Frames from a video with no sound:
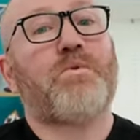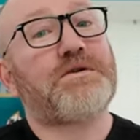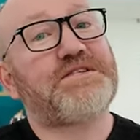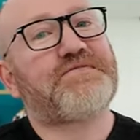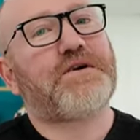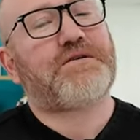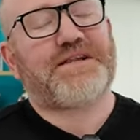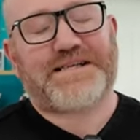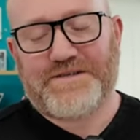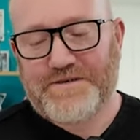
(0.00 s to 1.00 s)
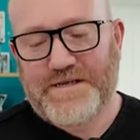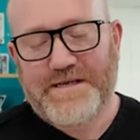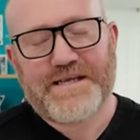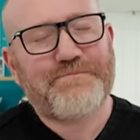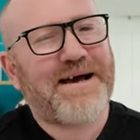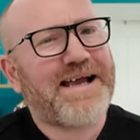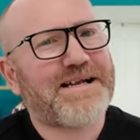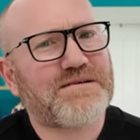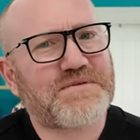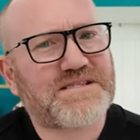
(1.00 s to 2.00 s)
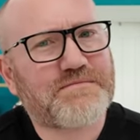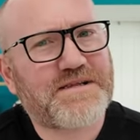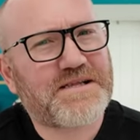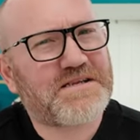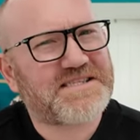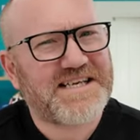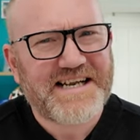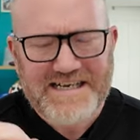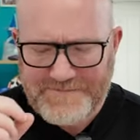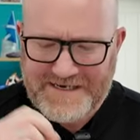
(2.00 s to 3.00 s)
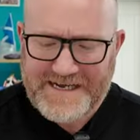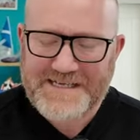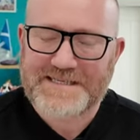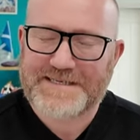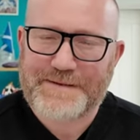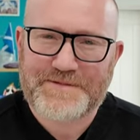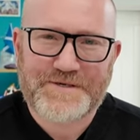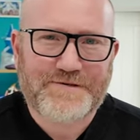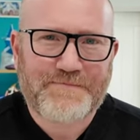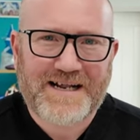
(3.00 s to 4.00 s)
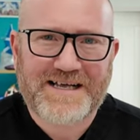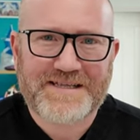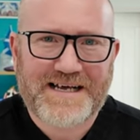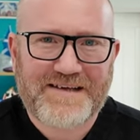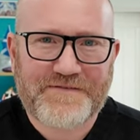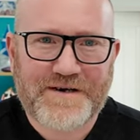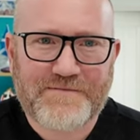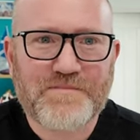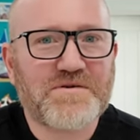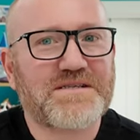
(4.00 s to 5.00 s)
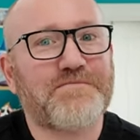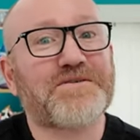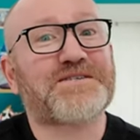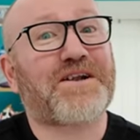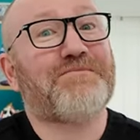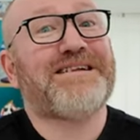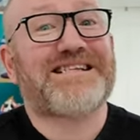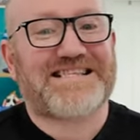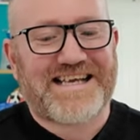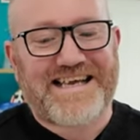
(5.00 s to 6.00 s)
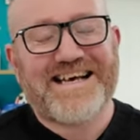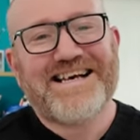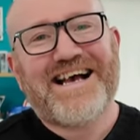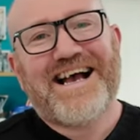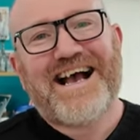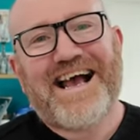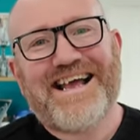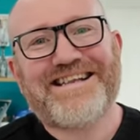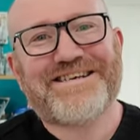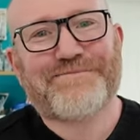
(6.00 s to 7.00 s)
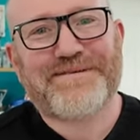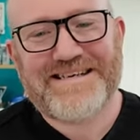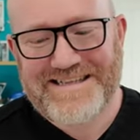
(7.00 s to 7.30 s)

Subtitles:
And once you've got all that done, you might end up with something that looks a little bit like the same sort of plan that I've got. Most allotments you see end up